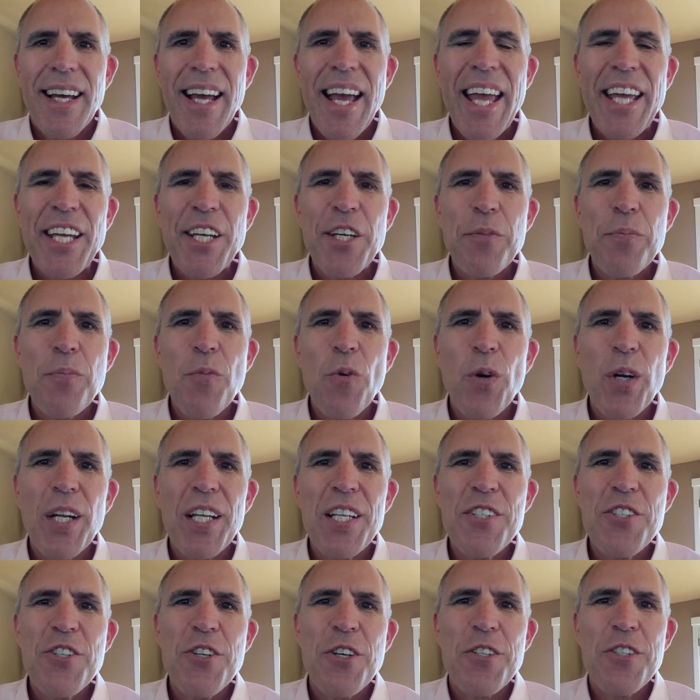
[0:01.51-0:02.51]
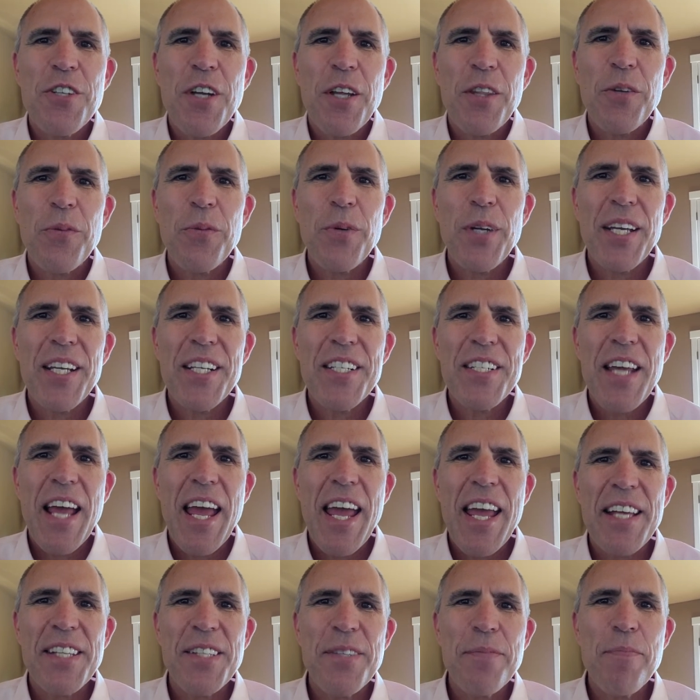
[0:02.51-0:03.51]
Hey, good morning, Church on the Ridge.
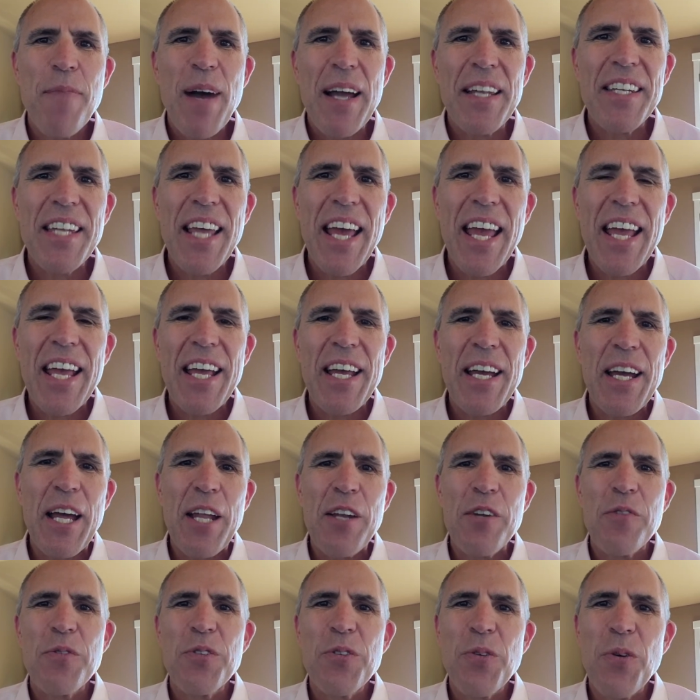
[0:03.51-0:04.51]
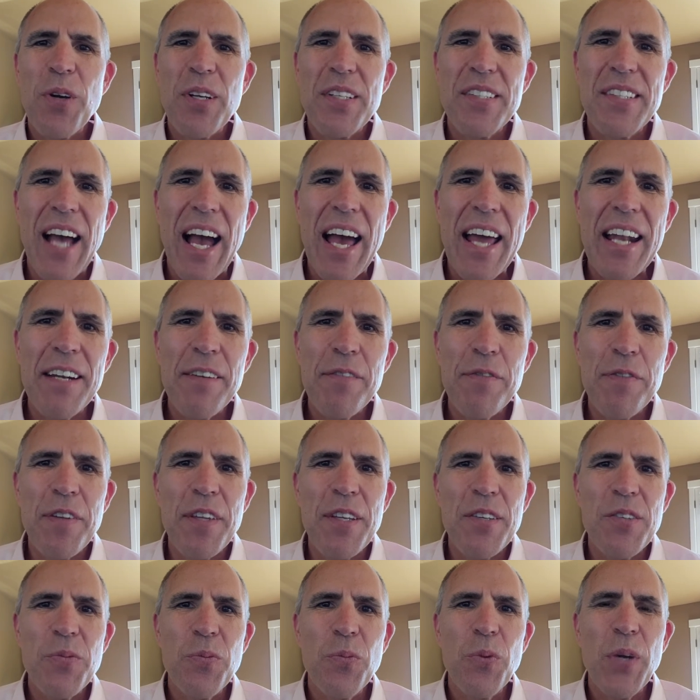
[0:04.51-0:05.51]
Hey, it's Monday and so excited
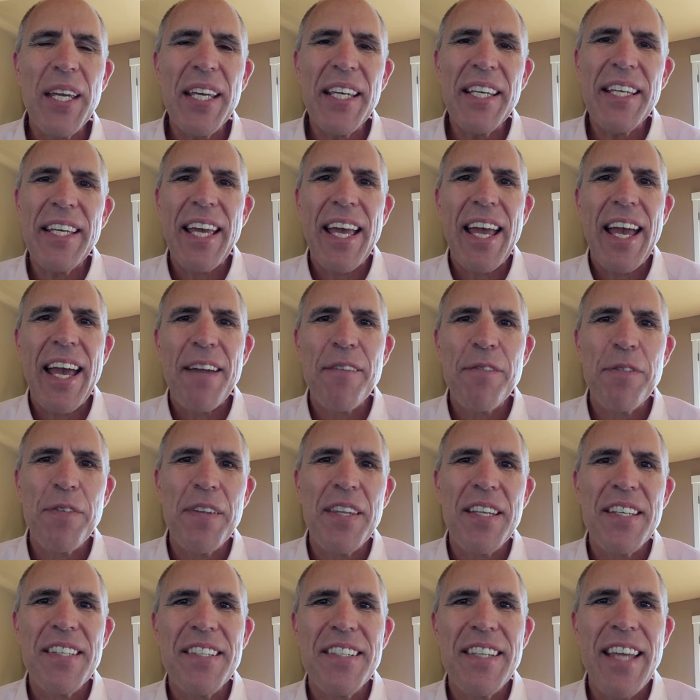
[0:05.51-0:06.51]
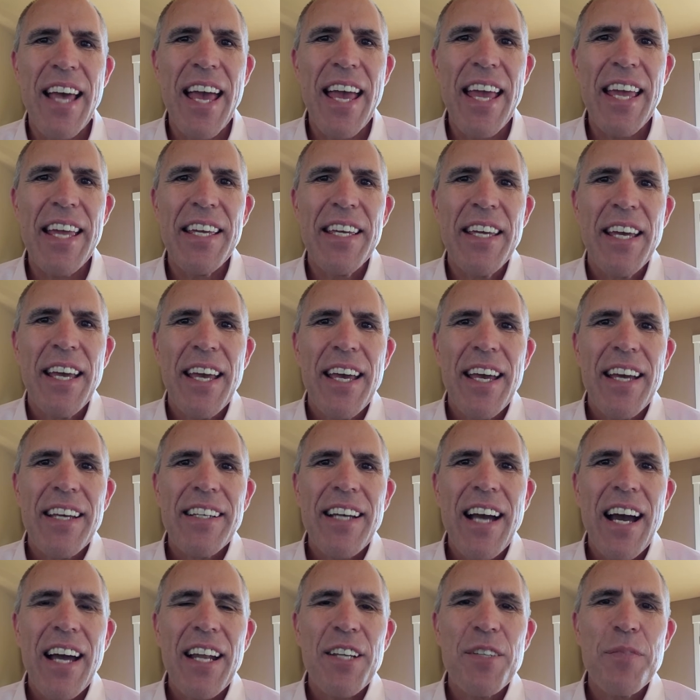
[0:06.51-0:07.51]
for this week and for this day.
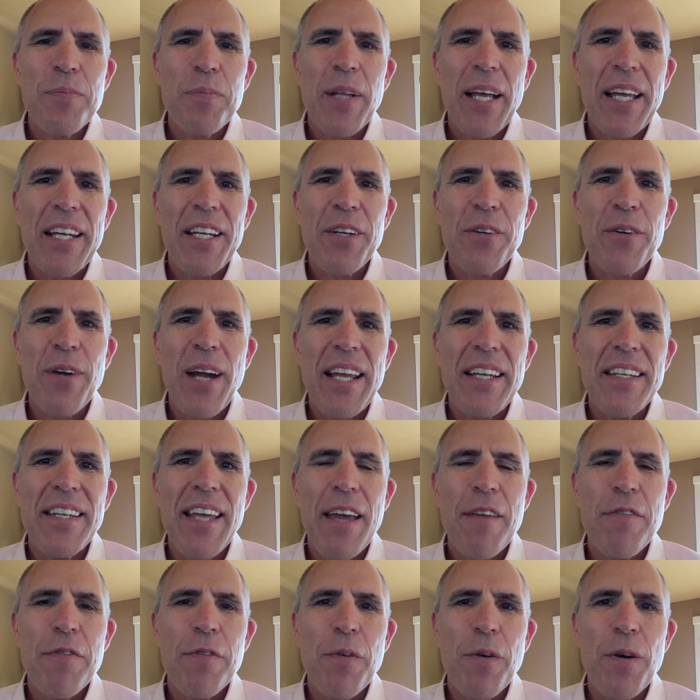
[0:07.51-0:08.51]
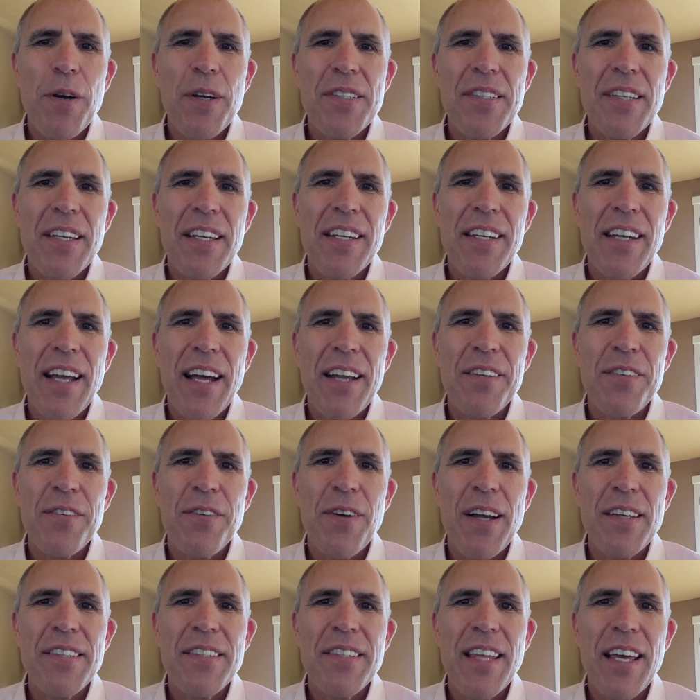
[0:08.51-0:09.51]
God has planned a great day for us, and I
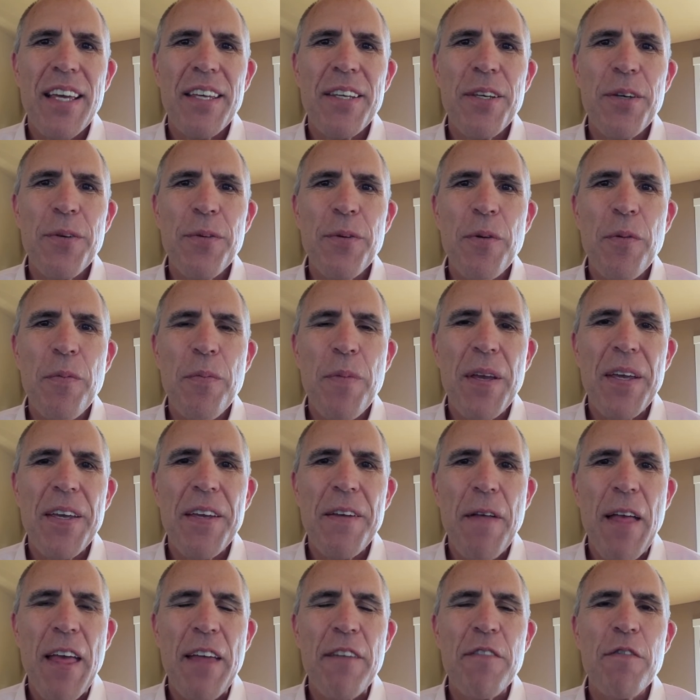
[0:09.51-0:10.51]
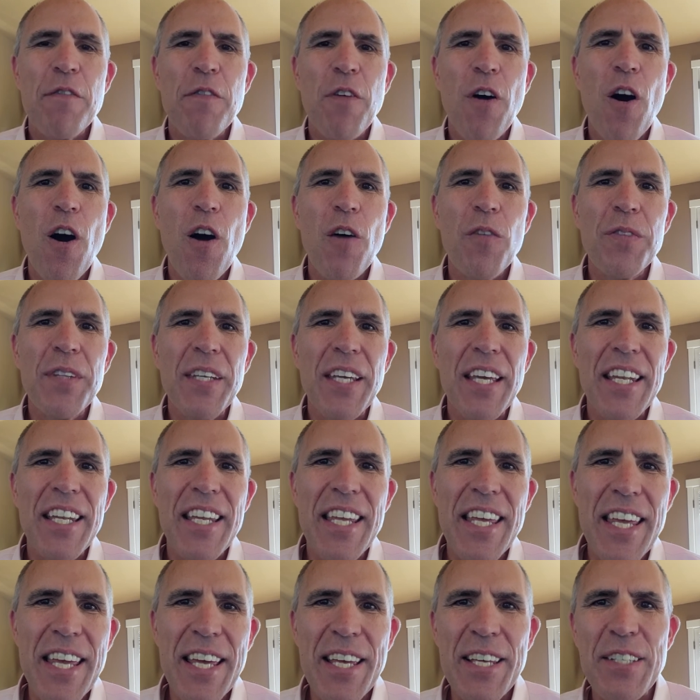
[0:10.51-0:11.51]
trust that you will be involved in
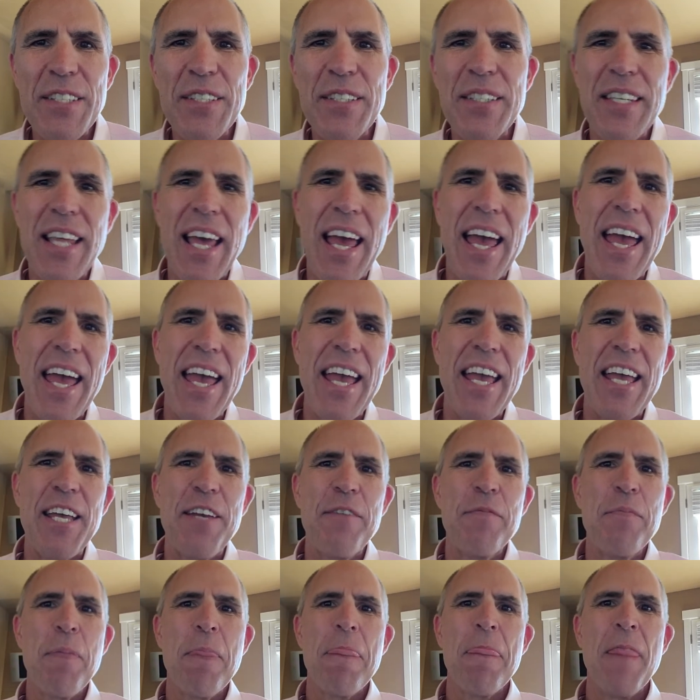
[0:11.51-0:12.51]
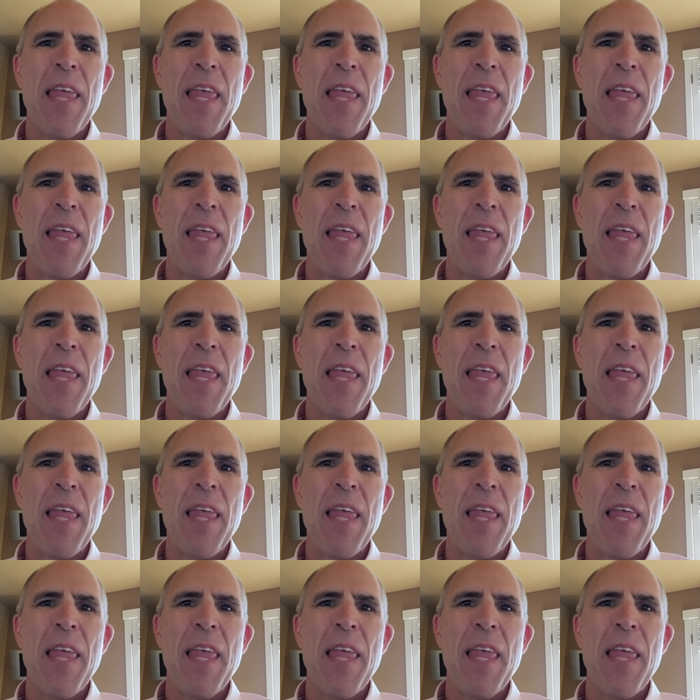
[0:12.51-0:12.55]
His day.